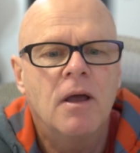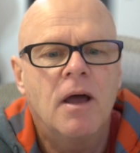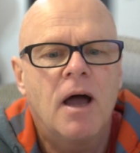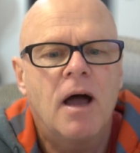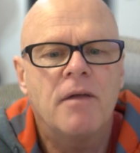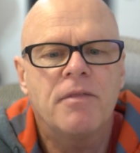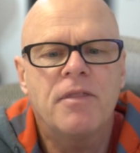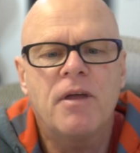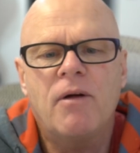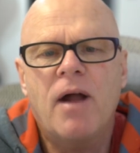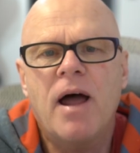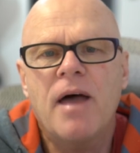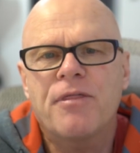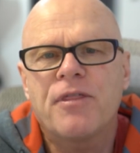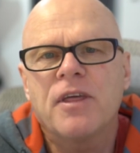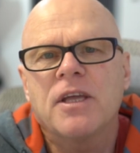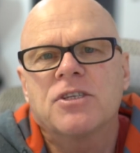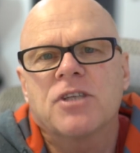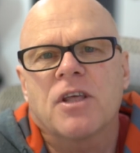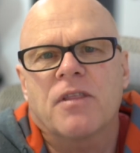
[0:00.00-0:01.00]
Uh, there are
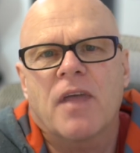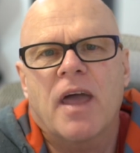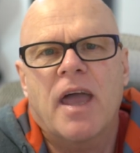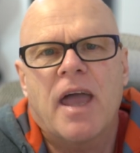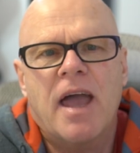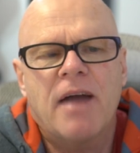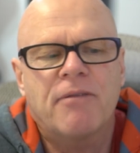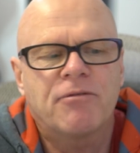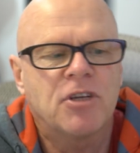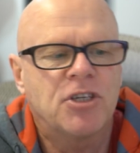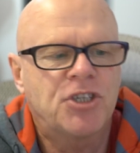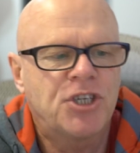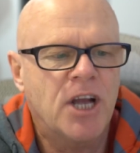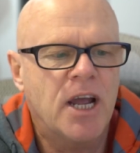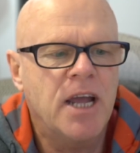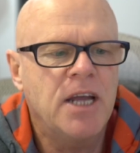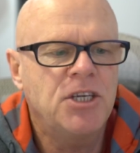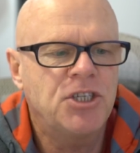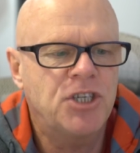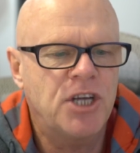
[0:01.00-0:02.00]
things that they have to
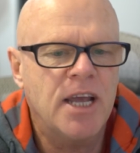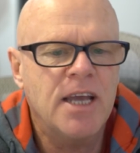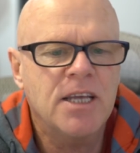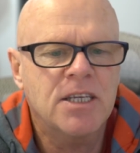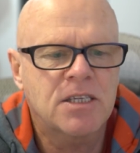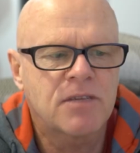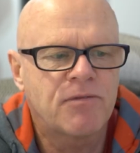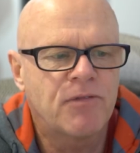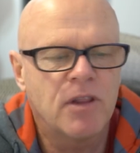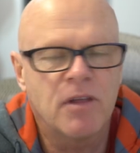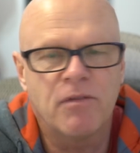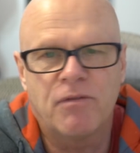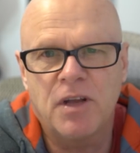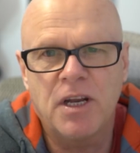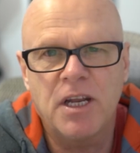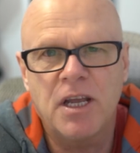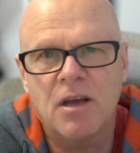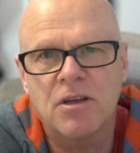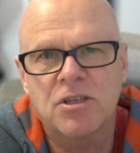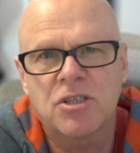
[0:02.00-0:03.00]
change, yes, for the
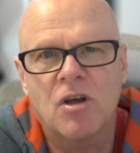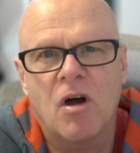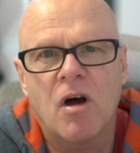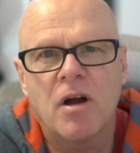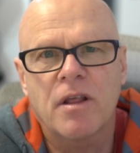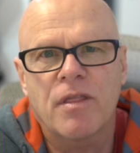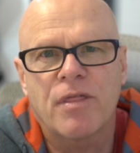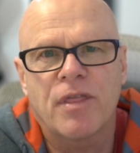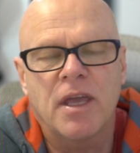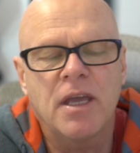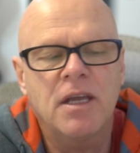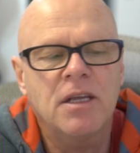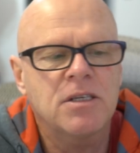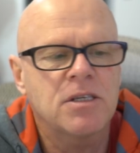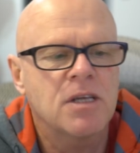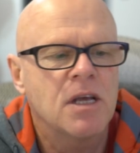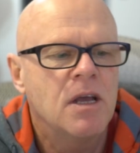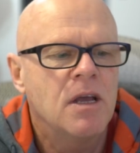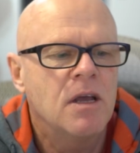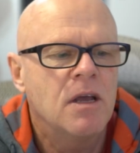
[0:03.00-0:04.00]
video side of
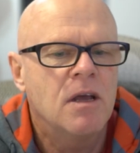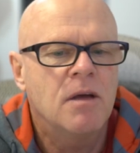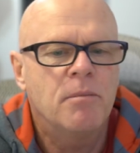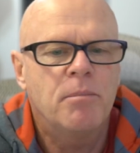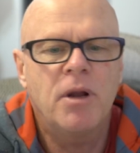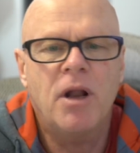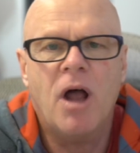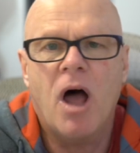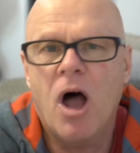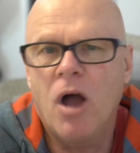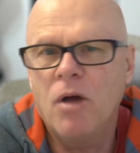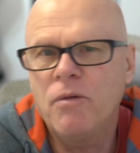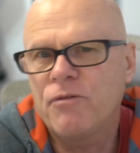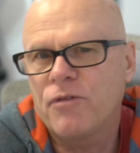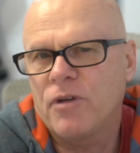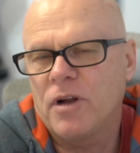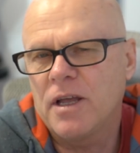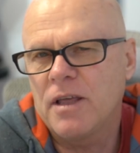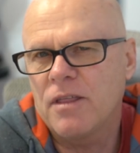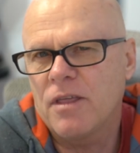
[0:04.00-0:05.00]
things, but
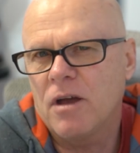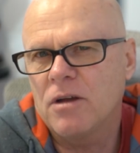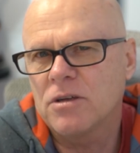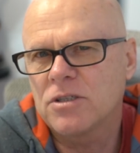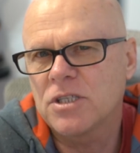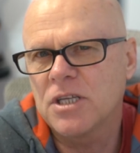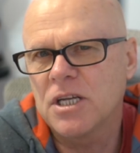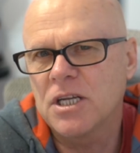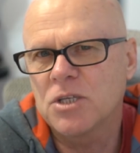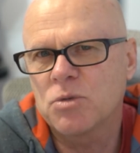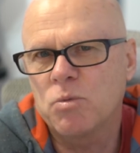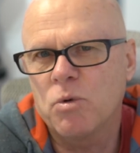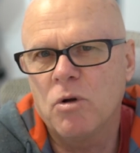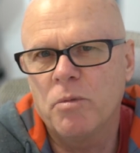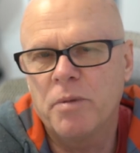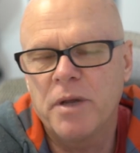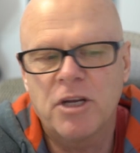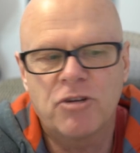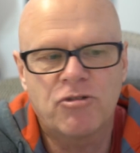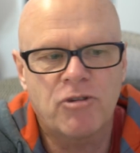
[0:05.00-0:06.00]
hopefully those things will
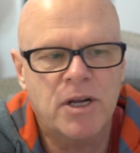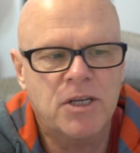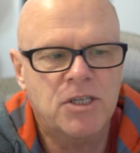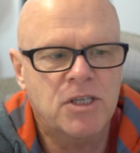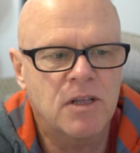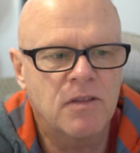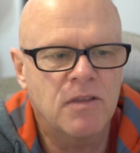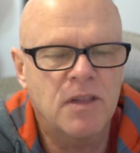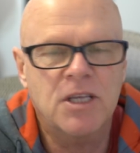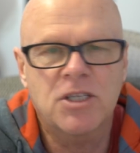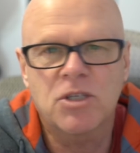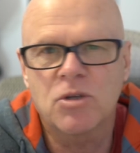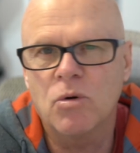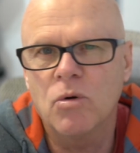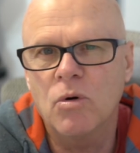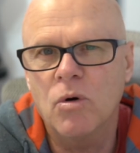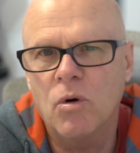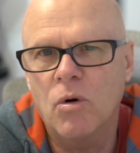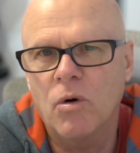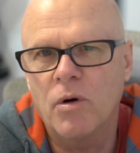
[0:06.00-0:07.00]
be addressed in this
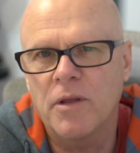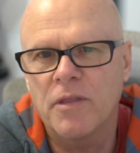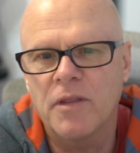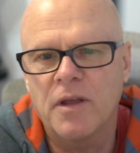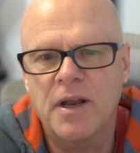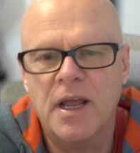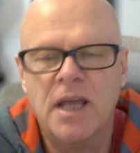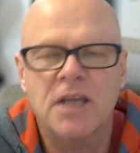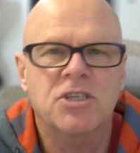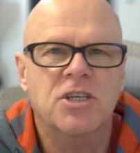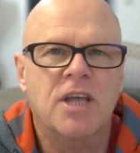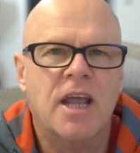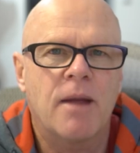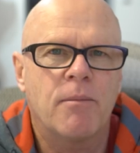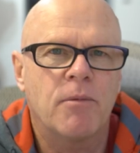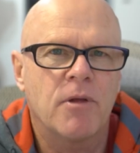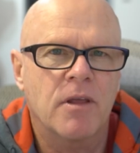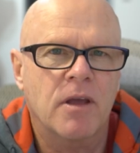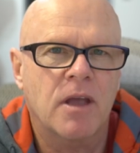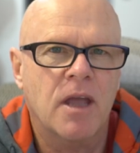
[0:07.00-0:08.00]
or, or in the next
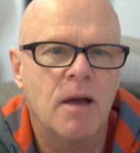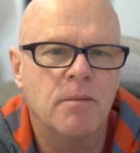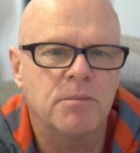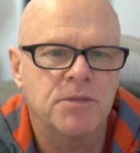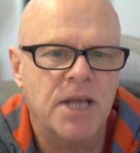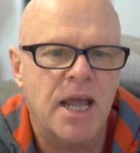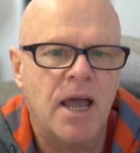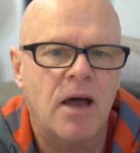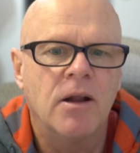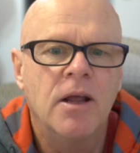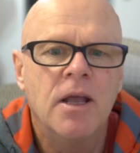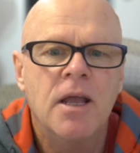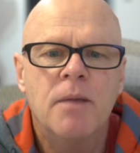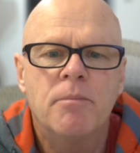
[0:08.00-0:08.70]
camera that comes out.